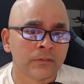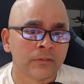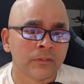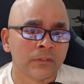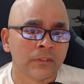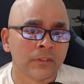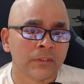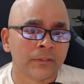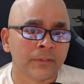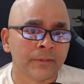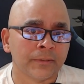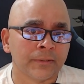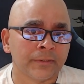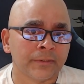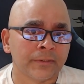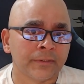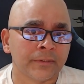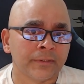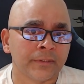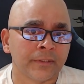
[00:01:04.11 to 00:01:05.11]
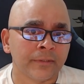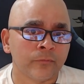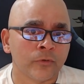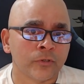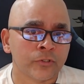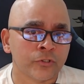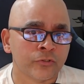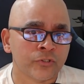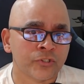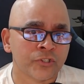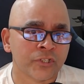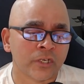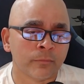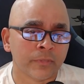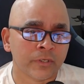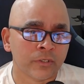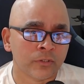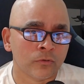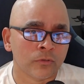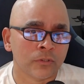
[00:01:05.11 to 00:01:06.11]
uh, I wanted to share
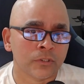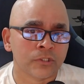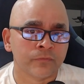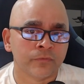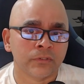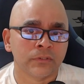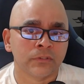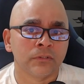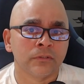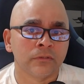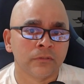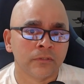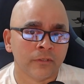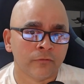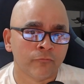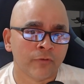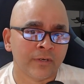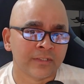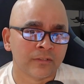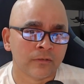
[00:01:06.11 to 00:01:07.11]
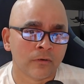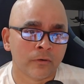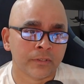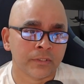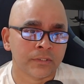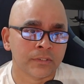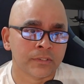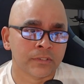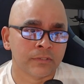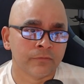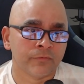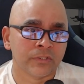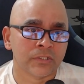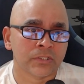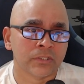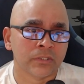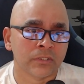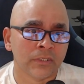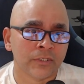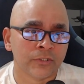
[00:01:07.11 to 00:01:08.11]
my knowledge with a wider audience,
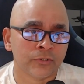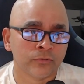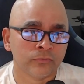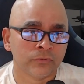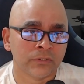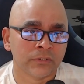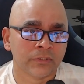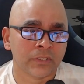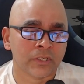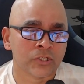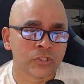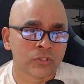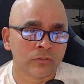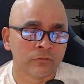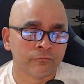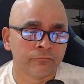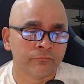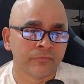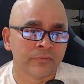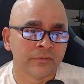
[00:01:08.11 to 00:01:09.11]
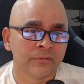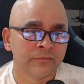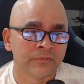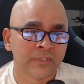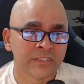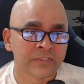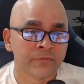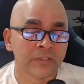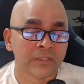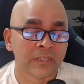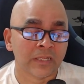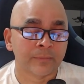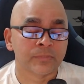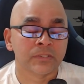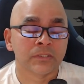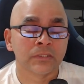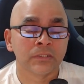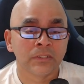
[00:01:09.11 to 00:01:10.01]
which led to the creation of SV Labs.